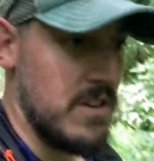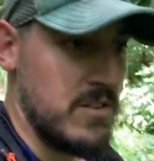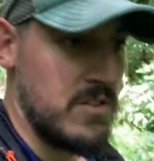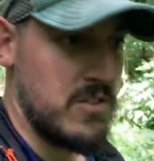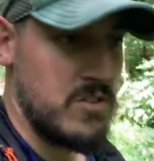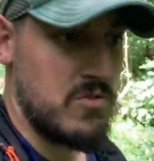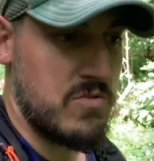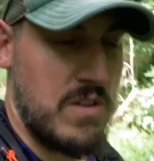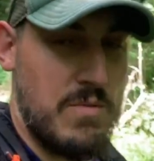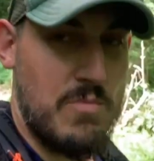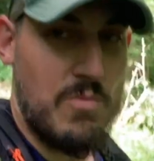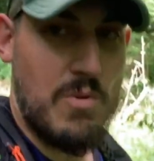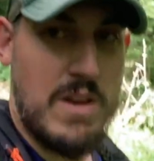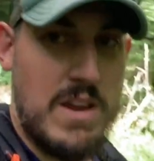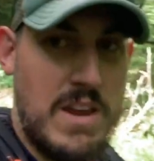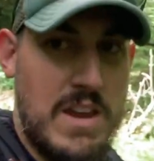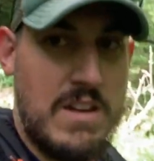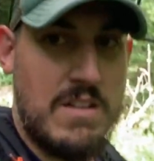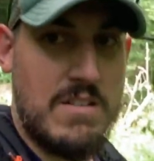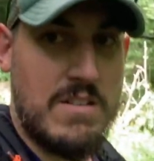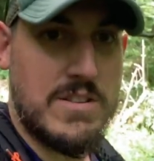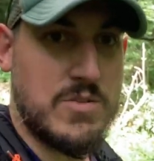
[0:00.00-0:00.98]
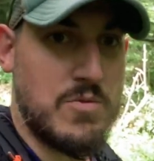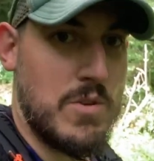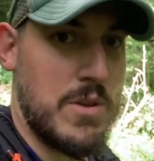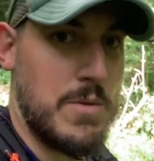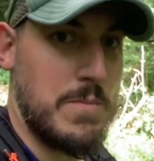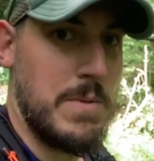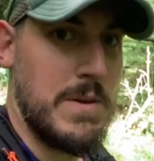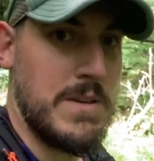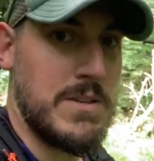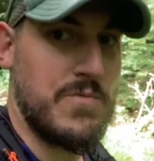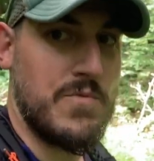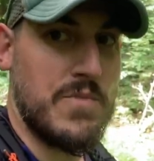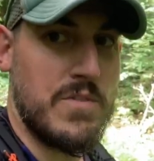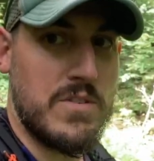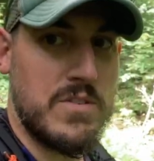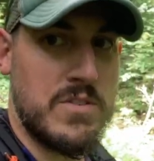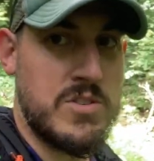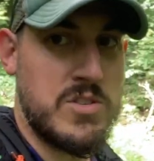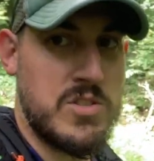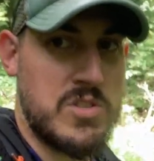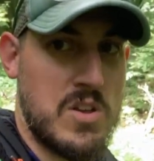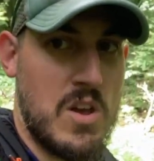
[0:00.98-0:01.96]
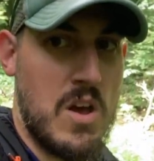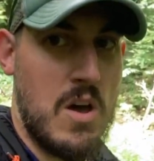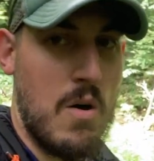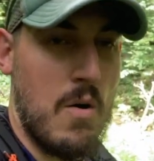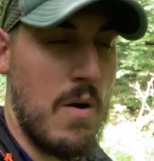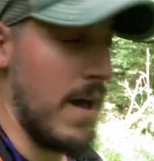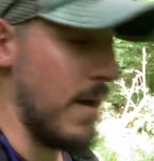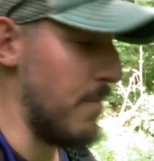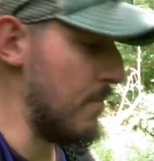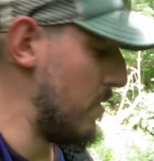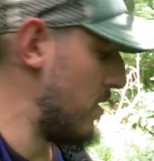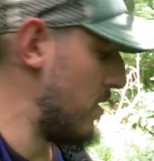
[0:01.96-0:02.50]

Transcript: stream right here and it's really peaceful. So I'm